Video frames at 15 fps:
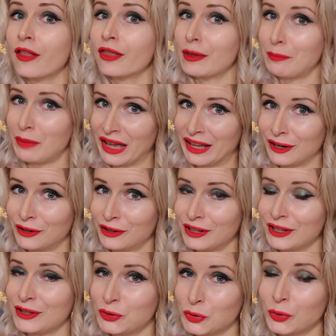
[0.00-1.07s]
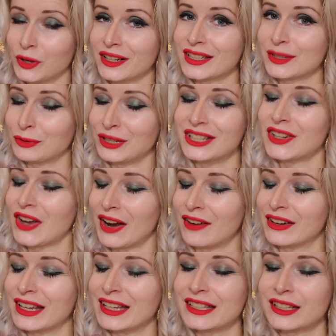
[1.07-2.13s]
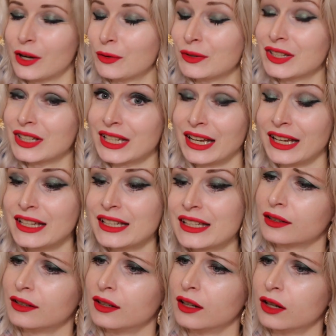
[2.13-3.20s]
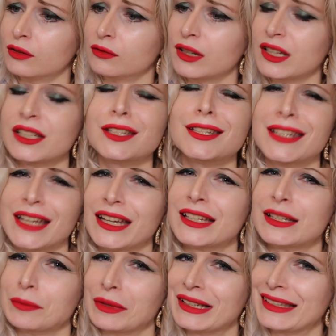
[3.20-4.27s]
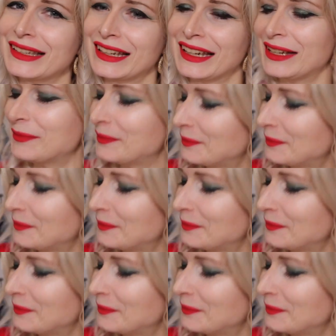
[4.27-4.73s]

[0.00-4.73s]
the better your Swedish herring is going to taste. You know, it's to taste basically.